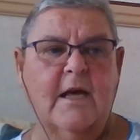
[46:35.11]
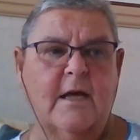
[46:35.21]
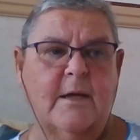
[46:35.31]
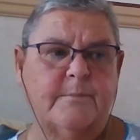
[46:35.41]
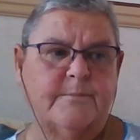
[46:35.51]

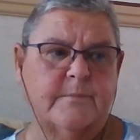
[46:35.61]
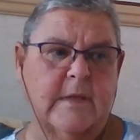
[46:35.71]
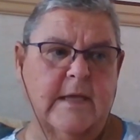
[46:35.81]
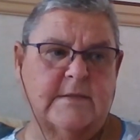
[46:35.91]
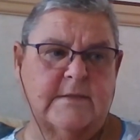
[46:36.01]

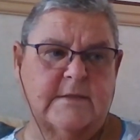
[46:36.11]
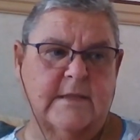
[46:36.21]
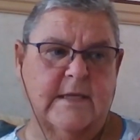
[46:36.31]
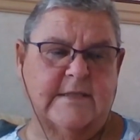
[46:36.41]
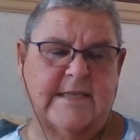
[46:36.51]

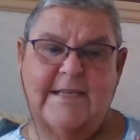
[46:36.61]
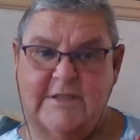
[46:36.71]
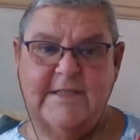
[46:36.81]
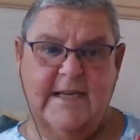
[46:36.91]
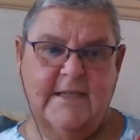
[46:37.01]
it's
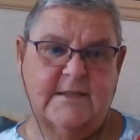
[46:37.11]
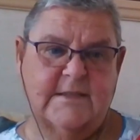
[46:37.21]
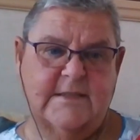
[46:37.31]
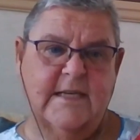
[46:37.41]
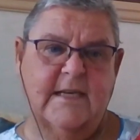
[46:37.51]

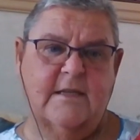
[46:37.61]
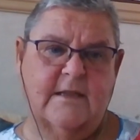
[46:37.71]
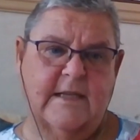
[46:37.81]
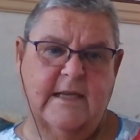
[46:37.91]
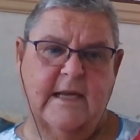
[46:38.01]
interesting to see
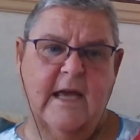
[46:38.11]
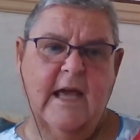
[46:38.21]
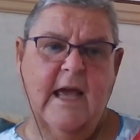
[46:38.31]
that the